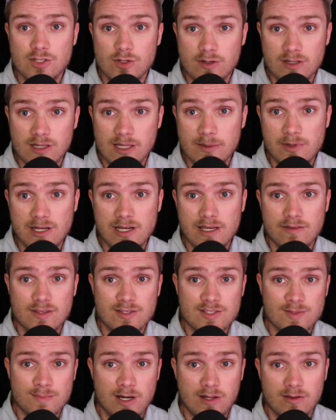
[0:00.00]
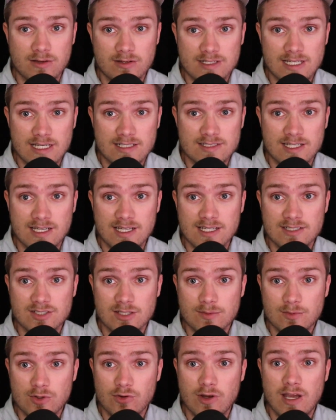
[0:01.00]
you eliminate the smaller debts, it ends up
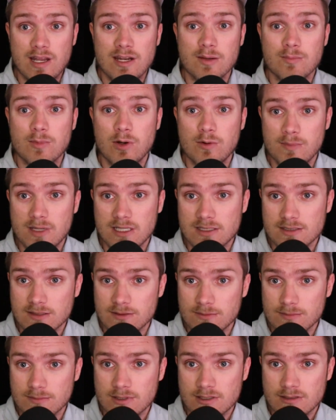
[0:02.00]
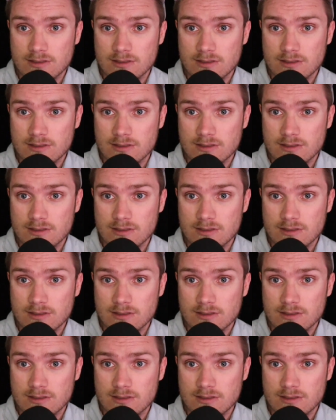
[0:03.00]
creating momentum,